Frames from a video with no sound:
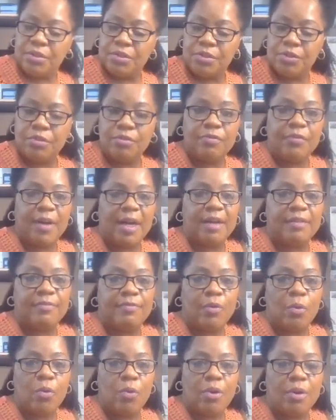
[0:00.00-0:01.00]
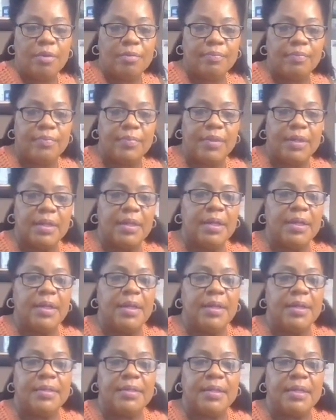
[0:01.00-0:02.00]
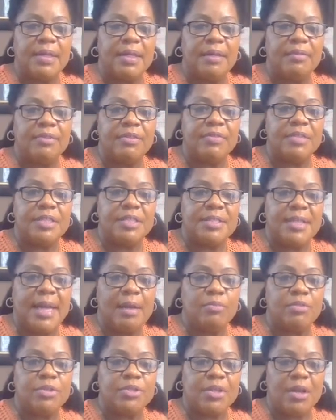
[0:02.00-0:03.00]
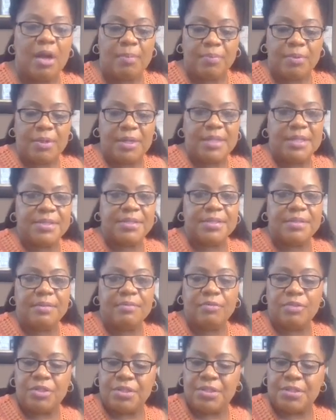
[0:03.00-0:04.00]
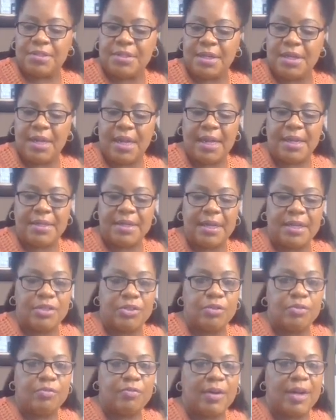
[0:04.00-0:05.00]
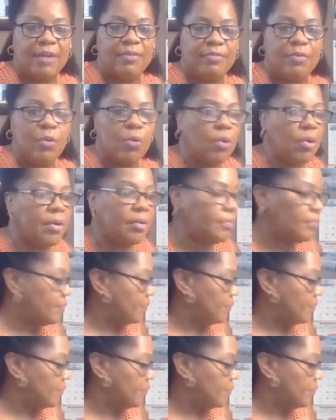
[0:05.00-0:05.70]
254. The level of exam was comprehensive, which is a 99254.